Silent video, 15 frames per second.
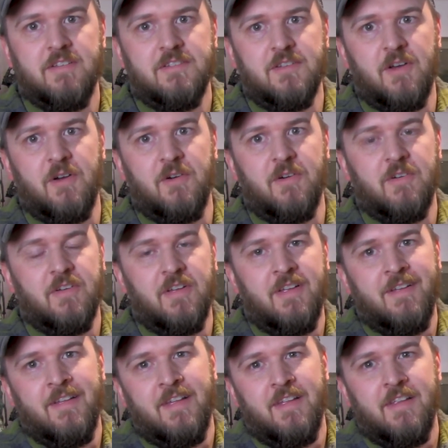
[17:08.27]
So
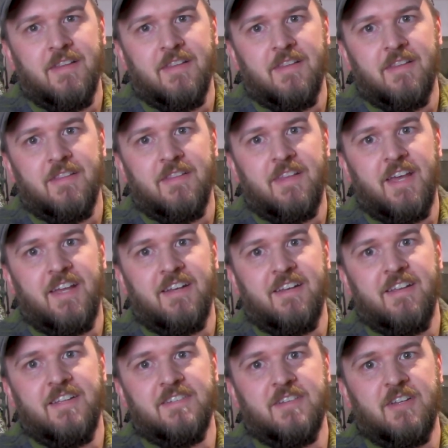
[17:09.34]
that
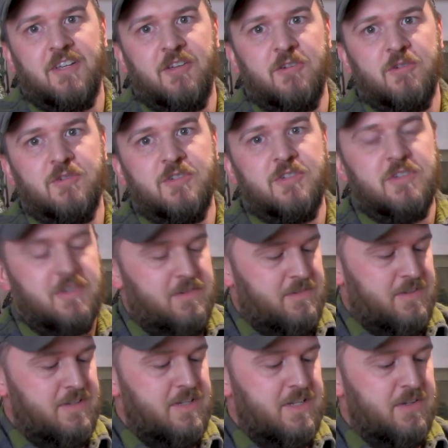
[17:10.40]
isn't a huge
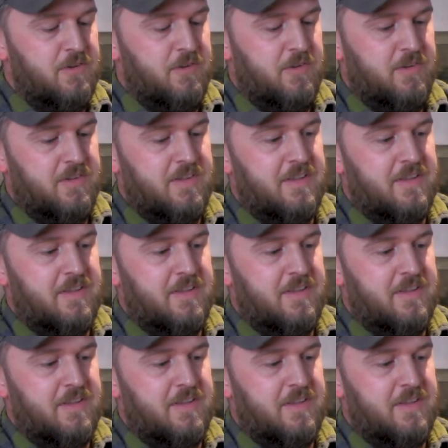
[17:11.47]
deal.